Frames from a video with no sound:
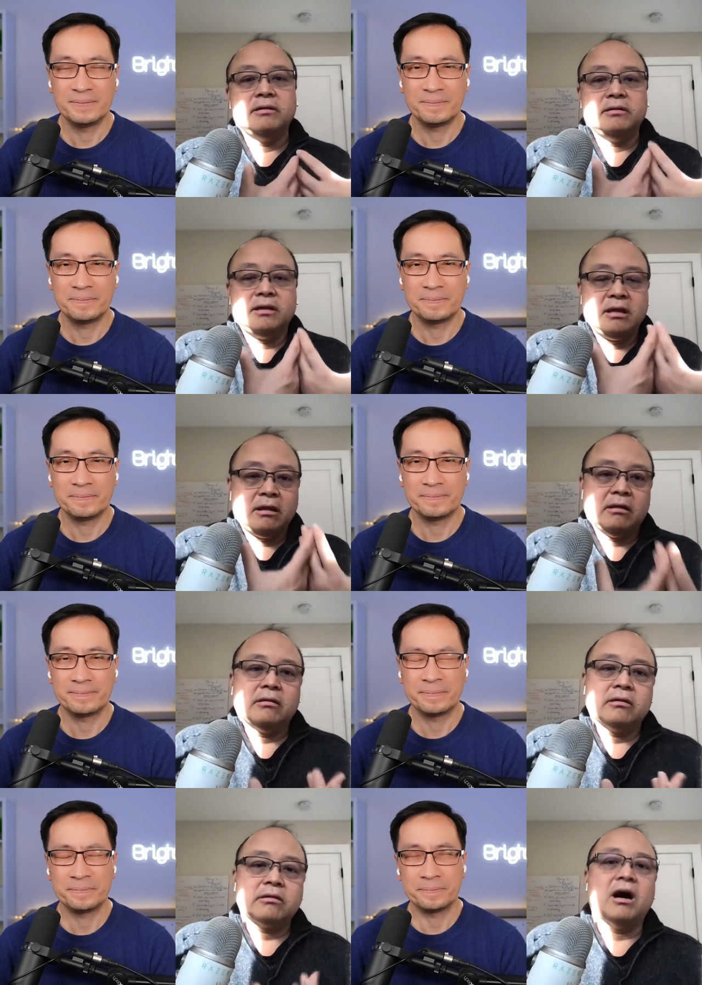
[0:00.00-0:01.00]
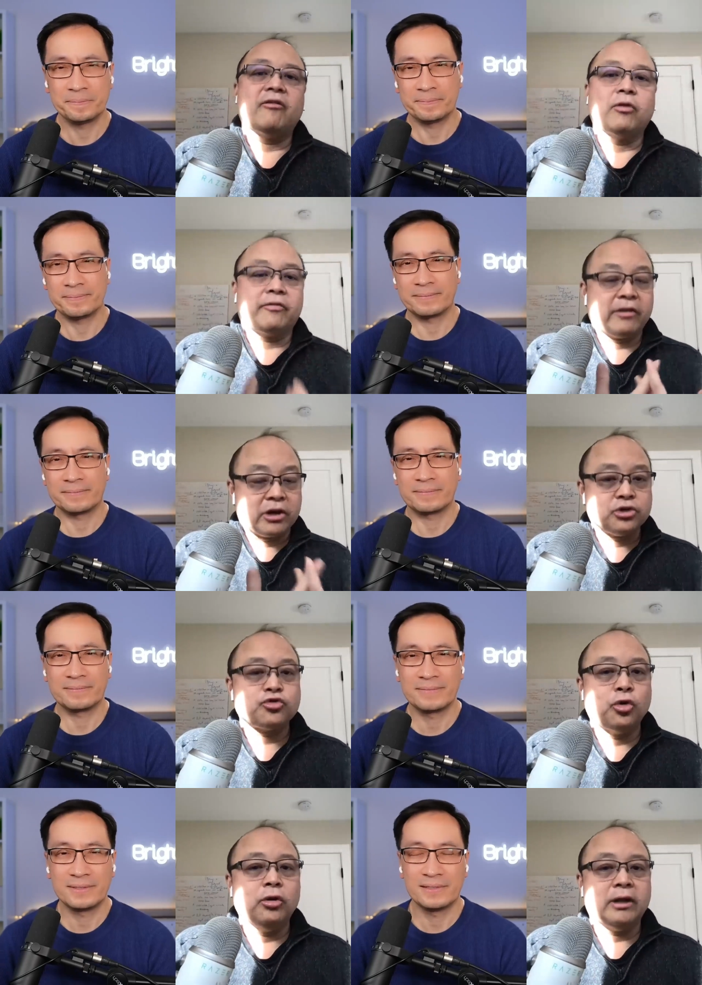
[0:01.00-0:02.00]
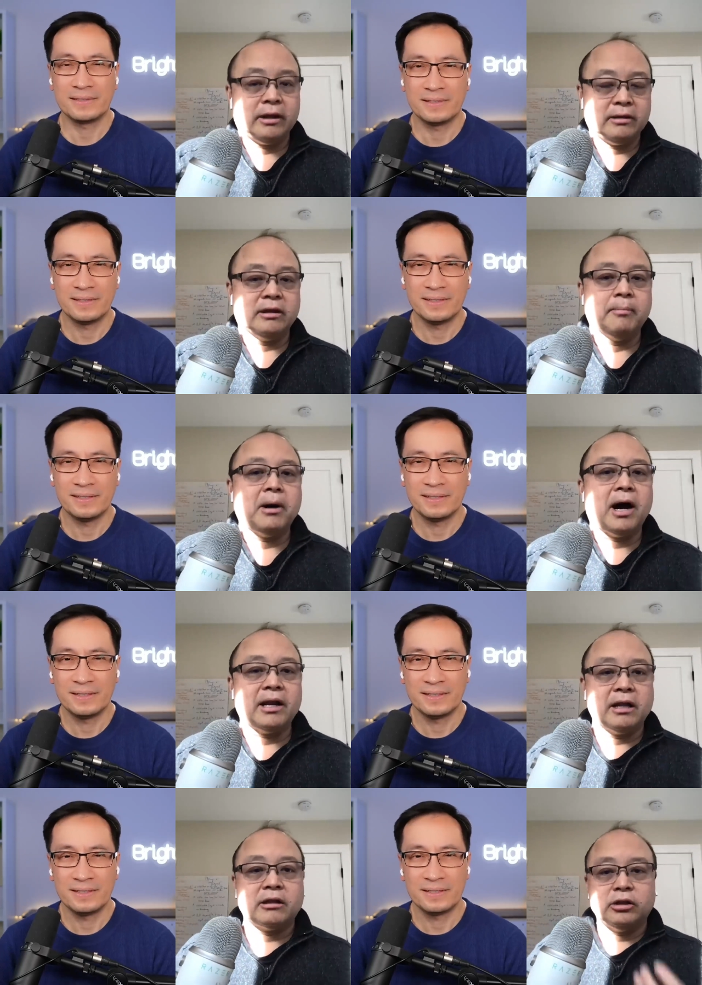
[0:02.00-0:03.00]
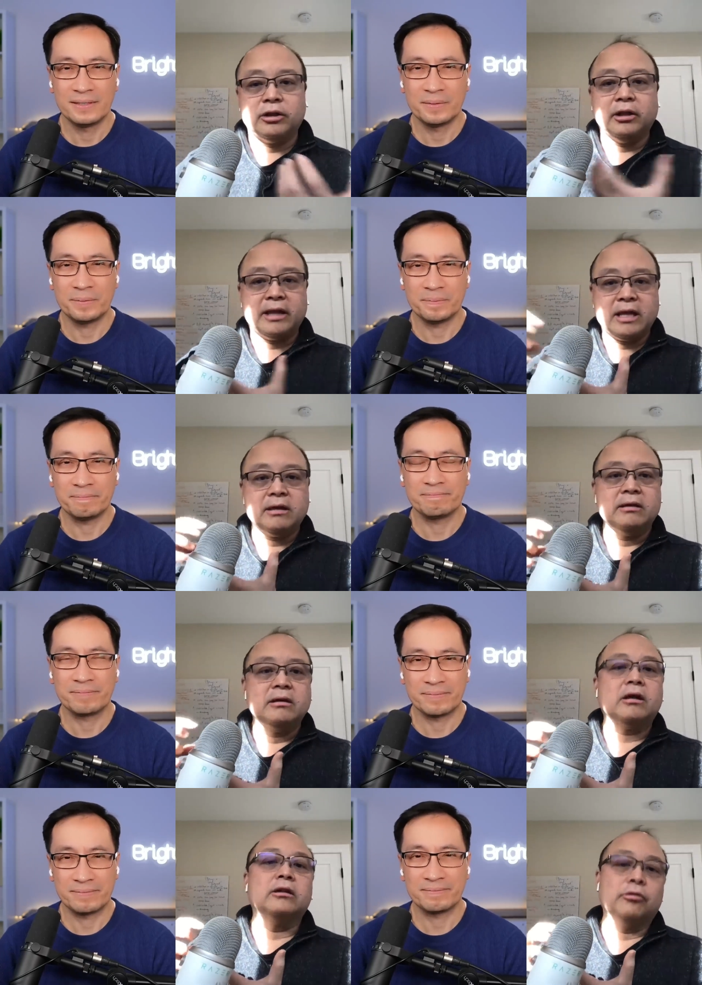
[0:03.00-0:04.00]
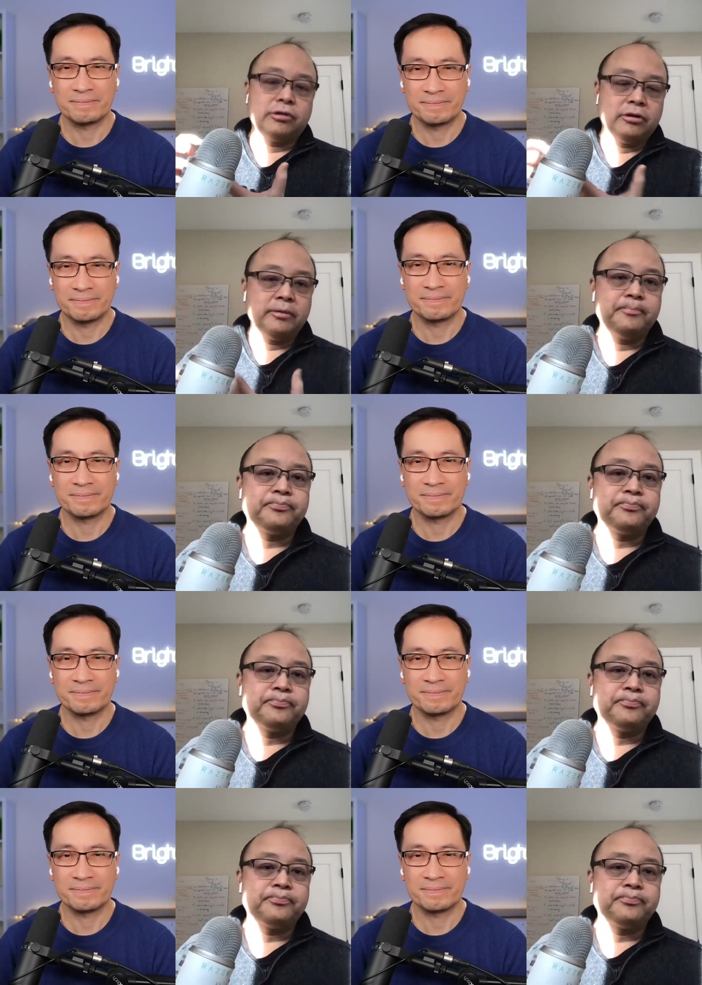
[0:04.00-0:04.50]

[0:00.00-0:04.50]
Speaker 1: the software for controlling the bot is clearly closer.